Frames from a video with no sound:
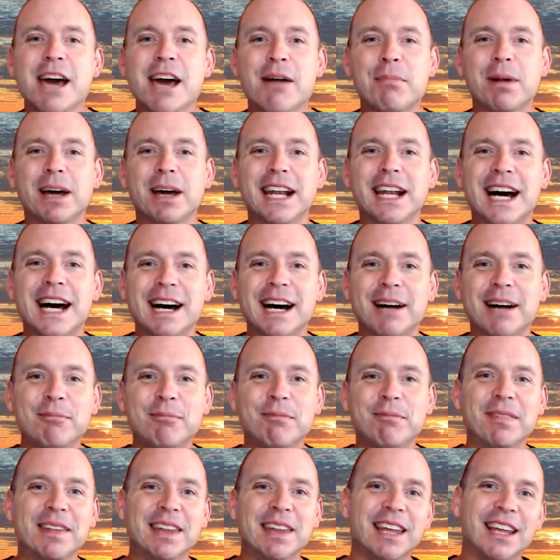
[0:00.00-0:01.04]
But
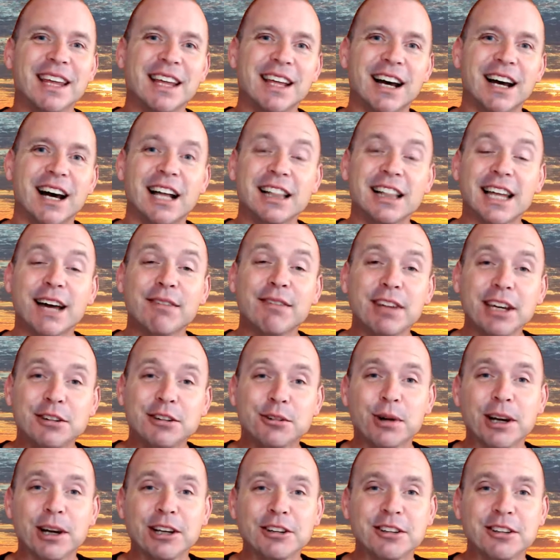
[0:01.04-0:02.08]
I love these
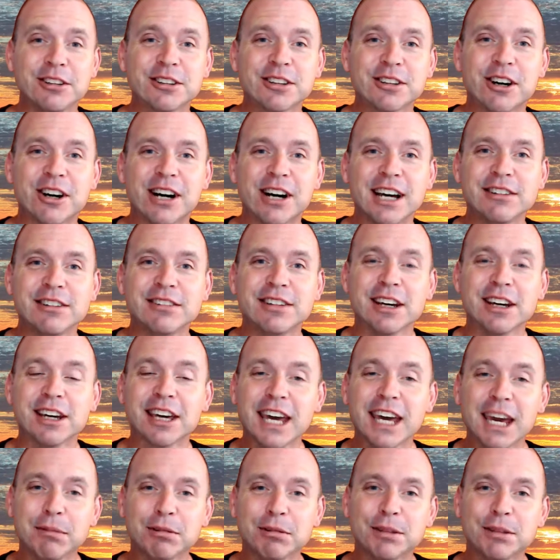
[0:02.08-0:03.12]
questions, guys, so
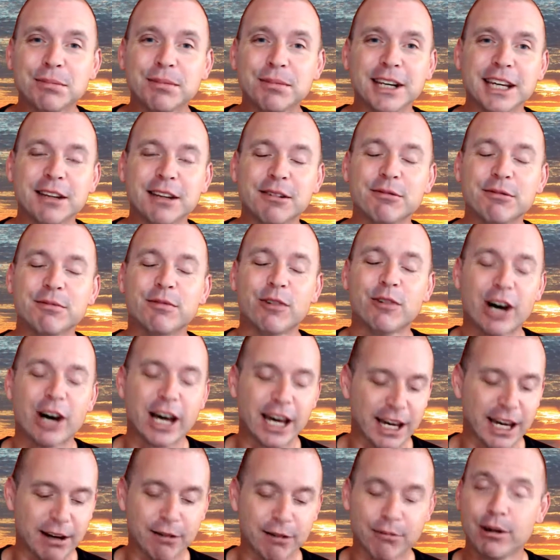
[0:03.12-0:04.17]
keep submitting them
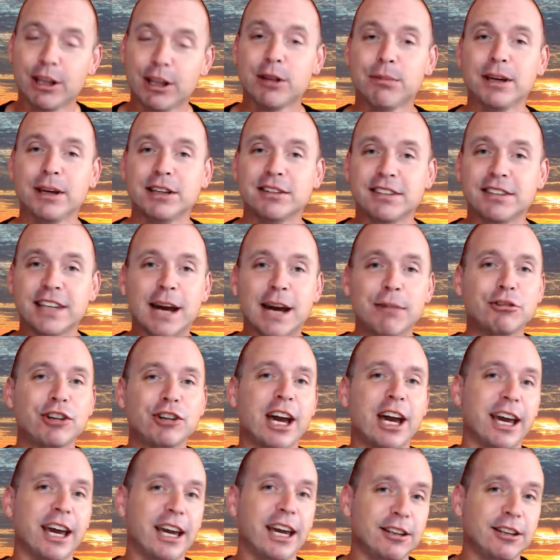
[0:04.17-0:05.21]
via whether it be
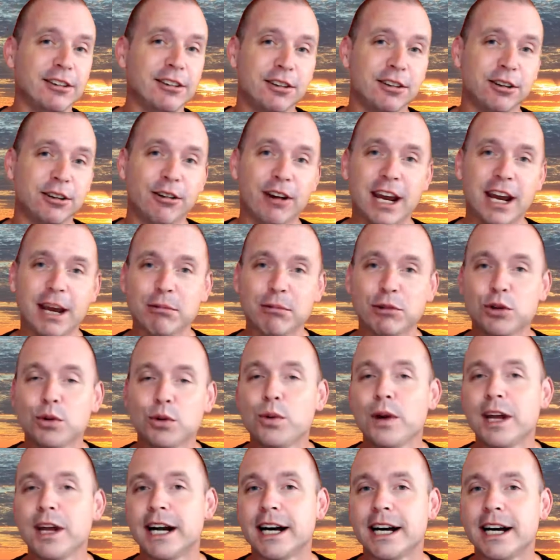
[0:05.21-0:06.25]
Snapchat, Instagram,
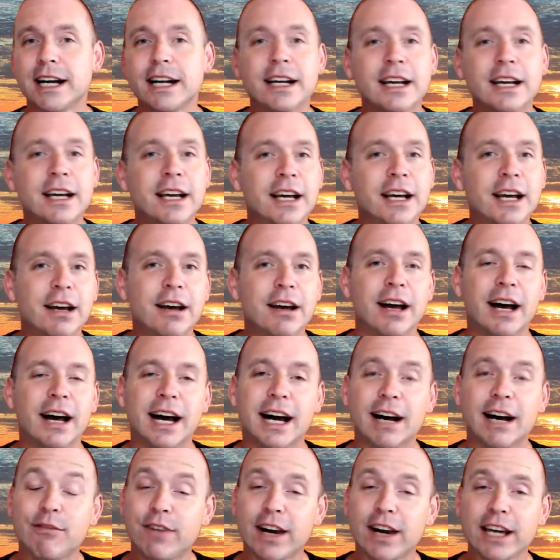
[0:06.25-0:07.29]
Twitter,
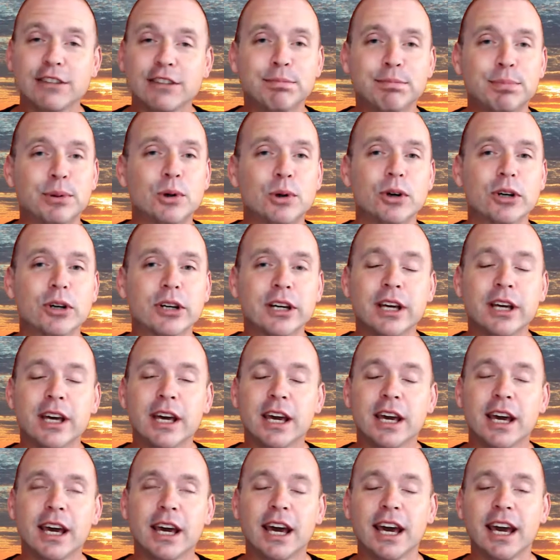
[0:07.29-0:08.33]
Facebook,
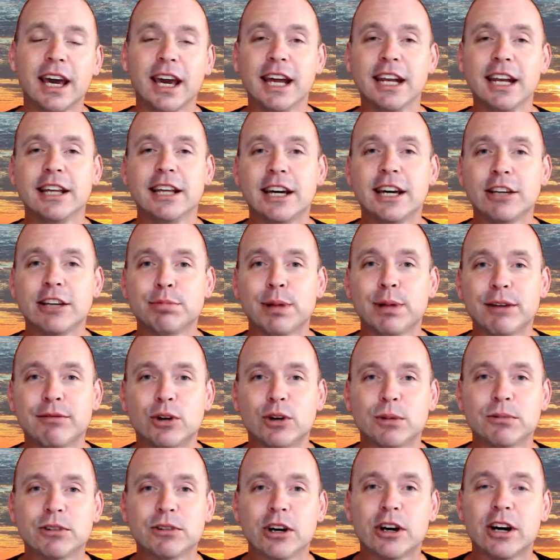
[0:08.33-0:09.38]
any of those
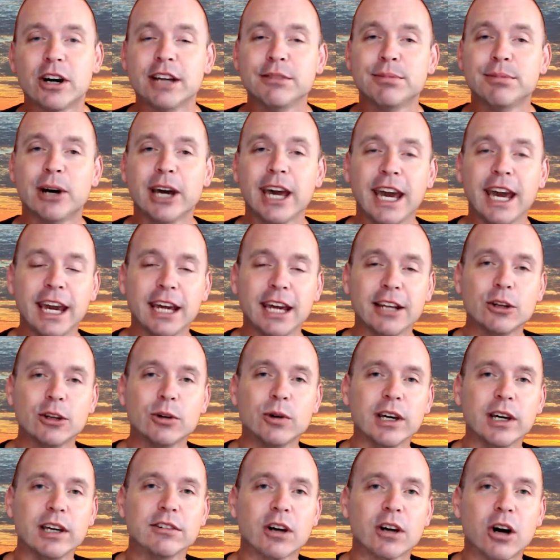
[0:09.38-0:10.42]
platforms, guys. My handle
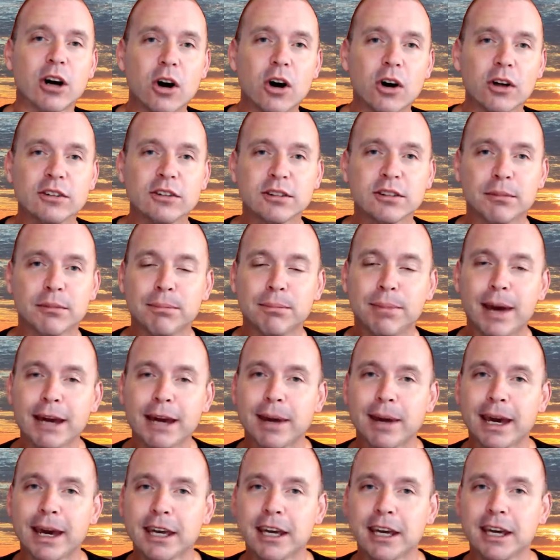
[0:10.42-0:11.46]
is Oz
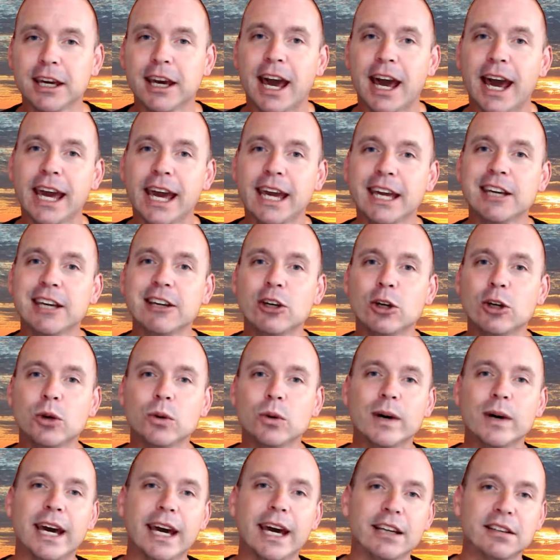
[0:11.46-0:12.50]
Backpacking,
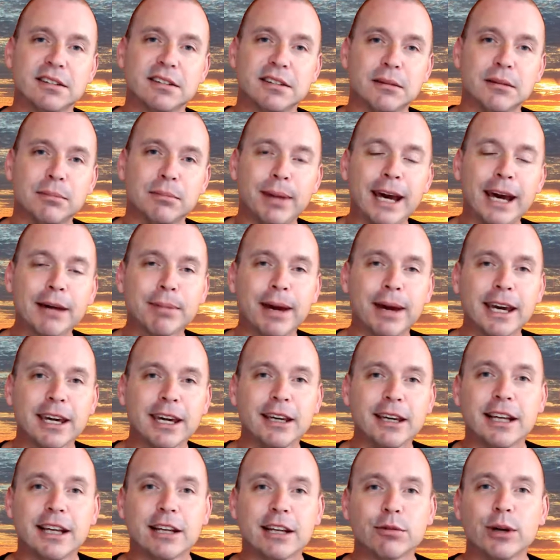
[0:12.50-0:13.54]
AUS
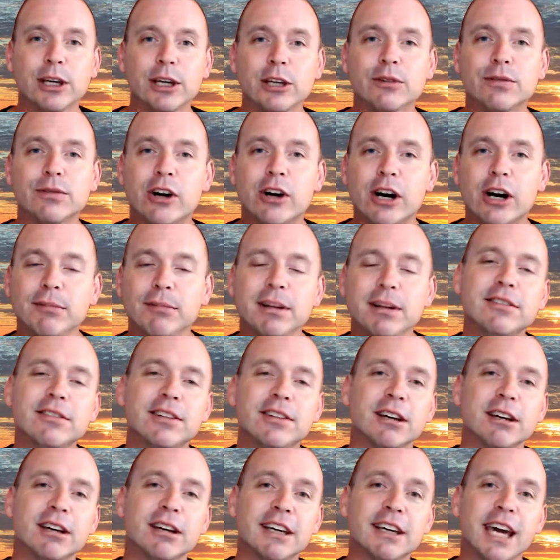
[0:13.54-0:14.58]
Backpacking. That's where you'll find me.
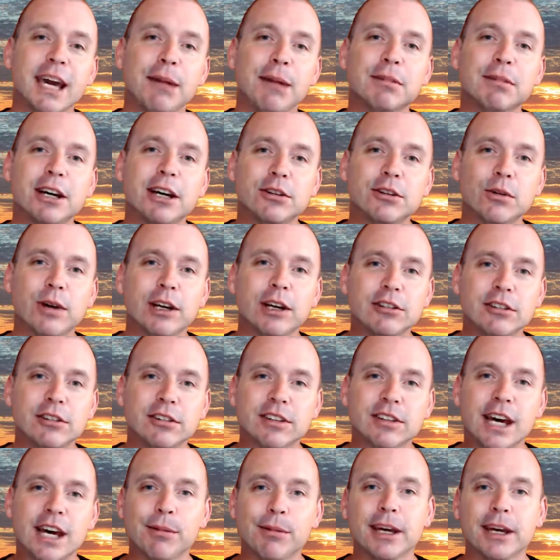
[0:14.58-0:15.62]
So keep those questions
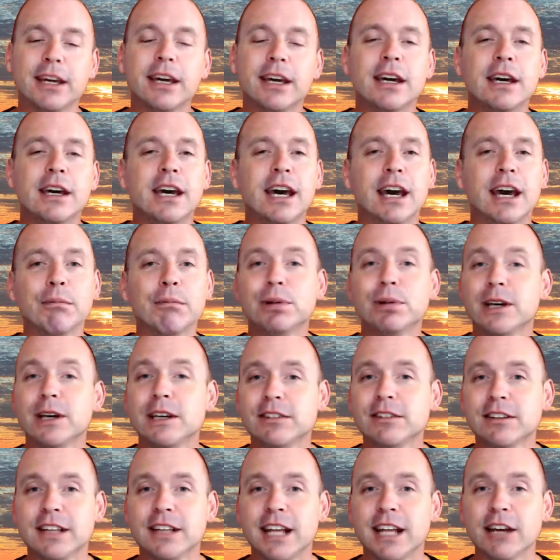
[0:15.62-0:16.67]
coming and please
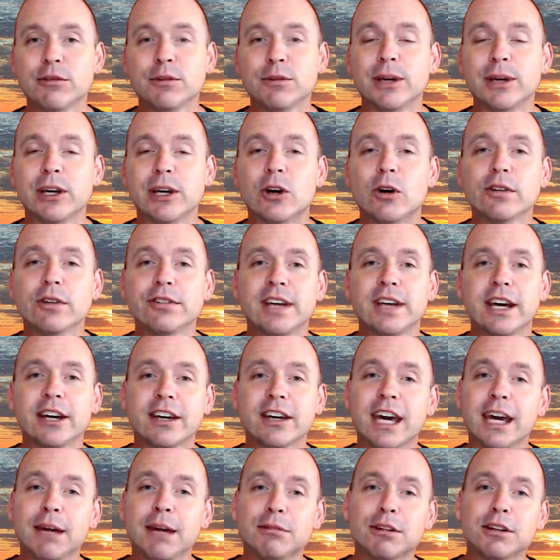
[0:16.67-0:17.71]
connect with me. Also,
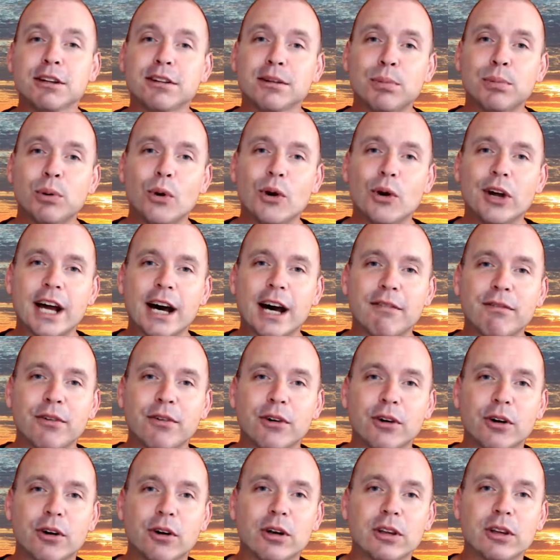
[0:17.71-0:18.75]
keep the support up
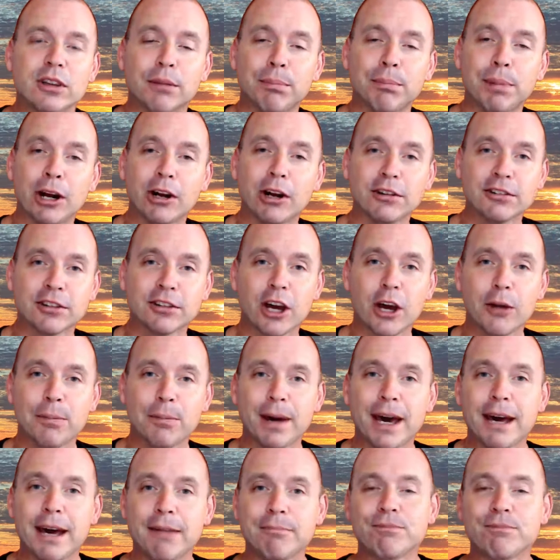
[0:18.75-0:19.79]
for the Periscope
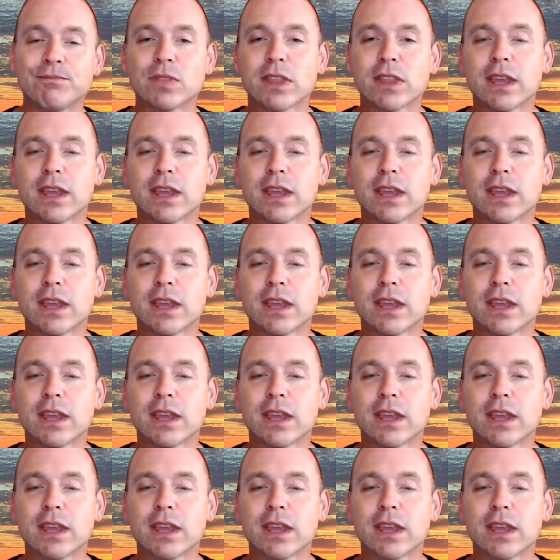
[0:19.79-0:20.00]
app.